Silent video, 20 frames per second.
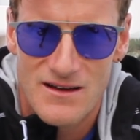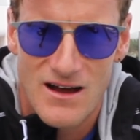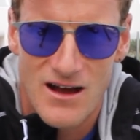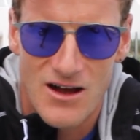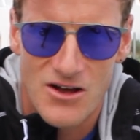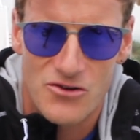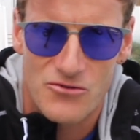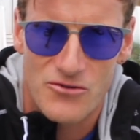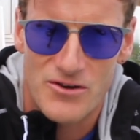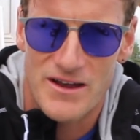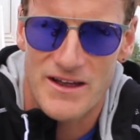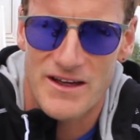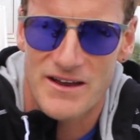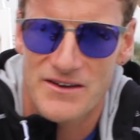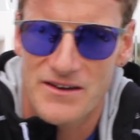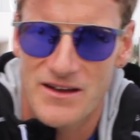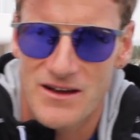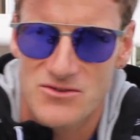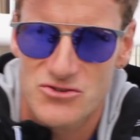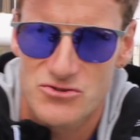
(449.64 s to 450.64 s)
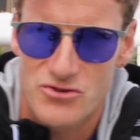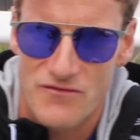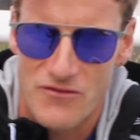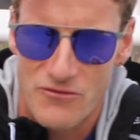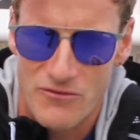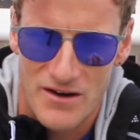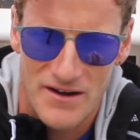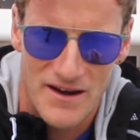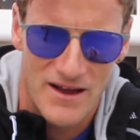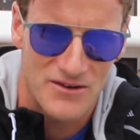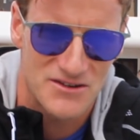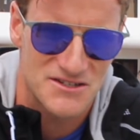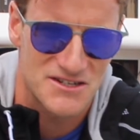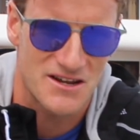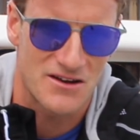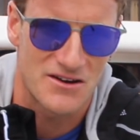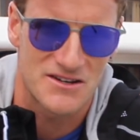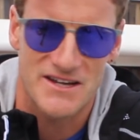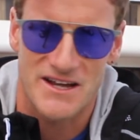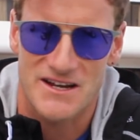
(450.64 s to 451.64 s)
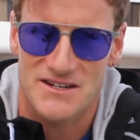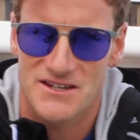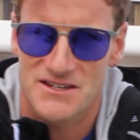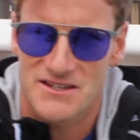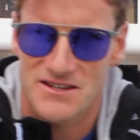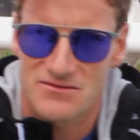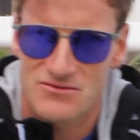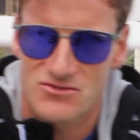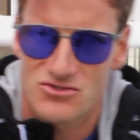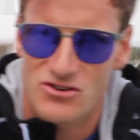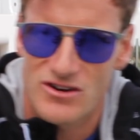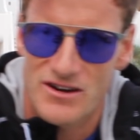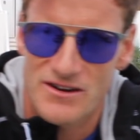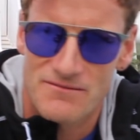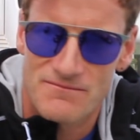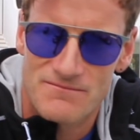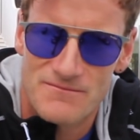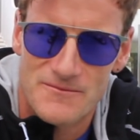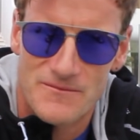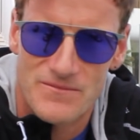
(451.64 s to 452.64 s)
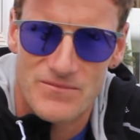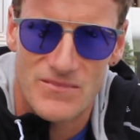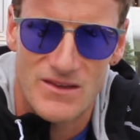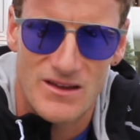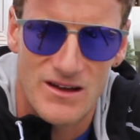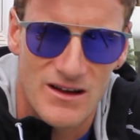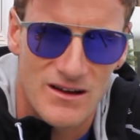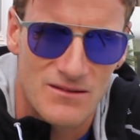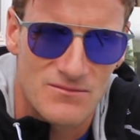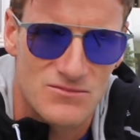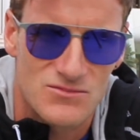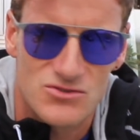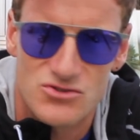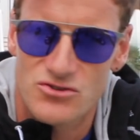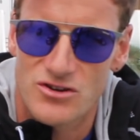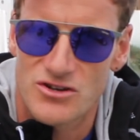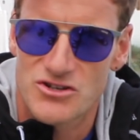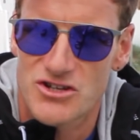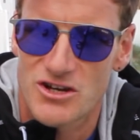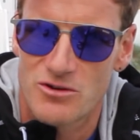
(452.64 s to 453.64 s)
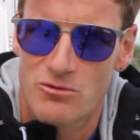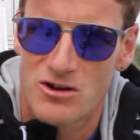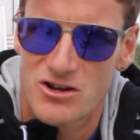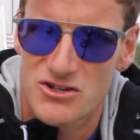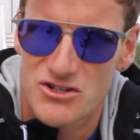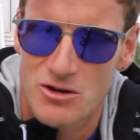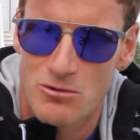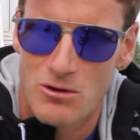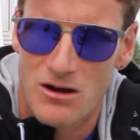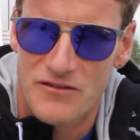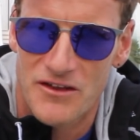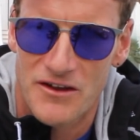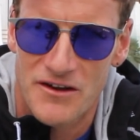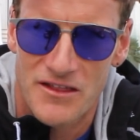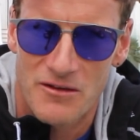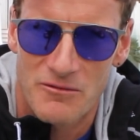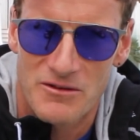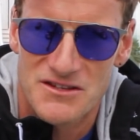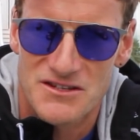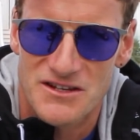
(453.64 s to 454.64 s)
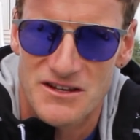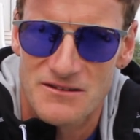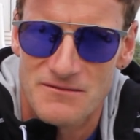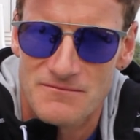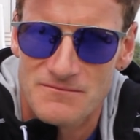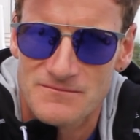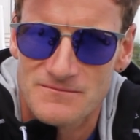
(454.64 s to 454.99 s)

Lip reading: hungry and driven right now, is to go to Texas and try and show what I've done in the winter.